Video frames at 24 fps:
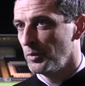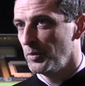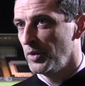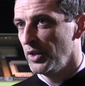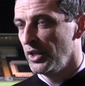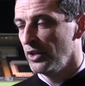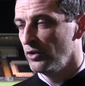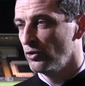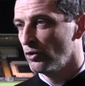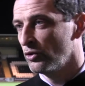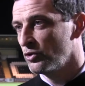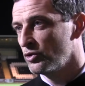a
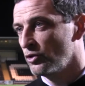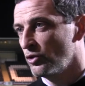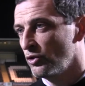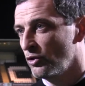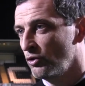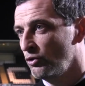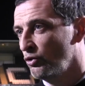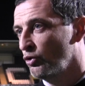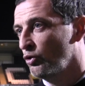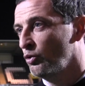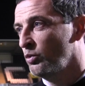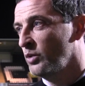period not so
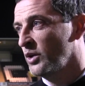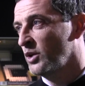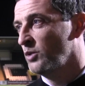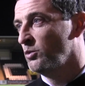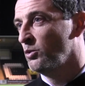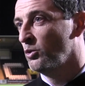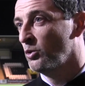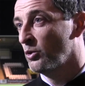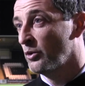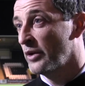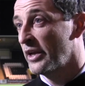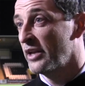long ago where
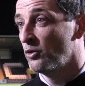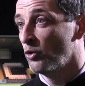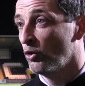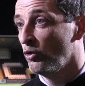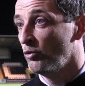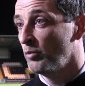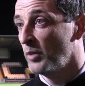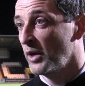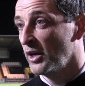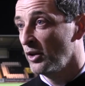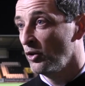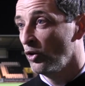we were written
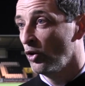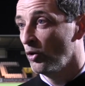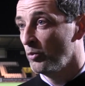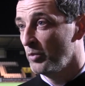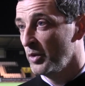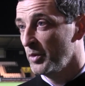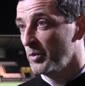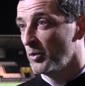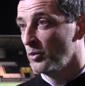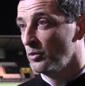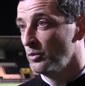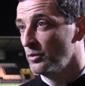off by a lot
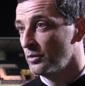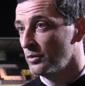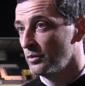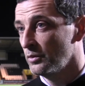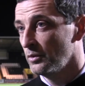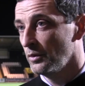of people.